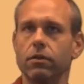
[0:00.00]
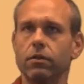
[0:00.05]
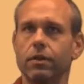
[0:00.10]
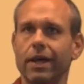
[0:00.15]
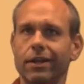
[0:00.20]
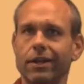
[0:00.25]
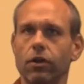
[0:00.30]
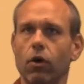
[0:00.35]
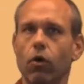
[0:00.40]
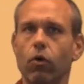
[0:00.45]

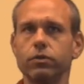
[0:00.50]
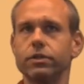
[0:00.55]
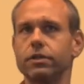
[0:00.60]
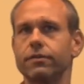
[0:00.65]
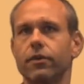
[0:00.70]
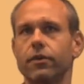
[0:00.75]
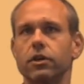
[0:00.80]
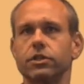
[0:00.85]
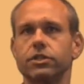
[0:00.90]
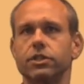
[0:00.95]
like the oldest
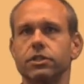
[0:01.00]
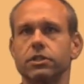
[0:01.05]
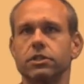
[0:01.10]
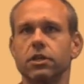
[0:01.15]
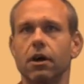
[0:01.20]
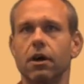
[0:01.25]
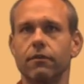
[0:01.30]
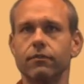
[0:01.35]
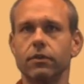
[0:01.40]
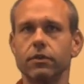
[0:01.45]
versions
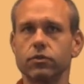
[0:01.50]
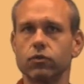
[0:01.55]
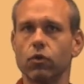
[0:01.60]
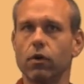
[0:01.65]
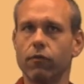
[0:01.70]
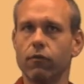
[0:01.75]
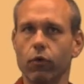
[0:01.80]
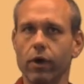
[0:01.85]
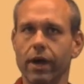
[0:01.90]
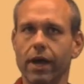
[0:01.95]
of the
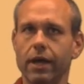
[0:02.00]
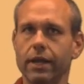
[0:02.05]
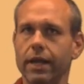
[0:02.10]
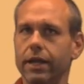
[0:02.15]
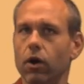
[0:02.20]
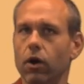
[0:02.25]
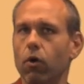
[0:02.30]
software and they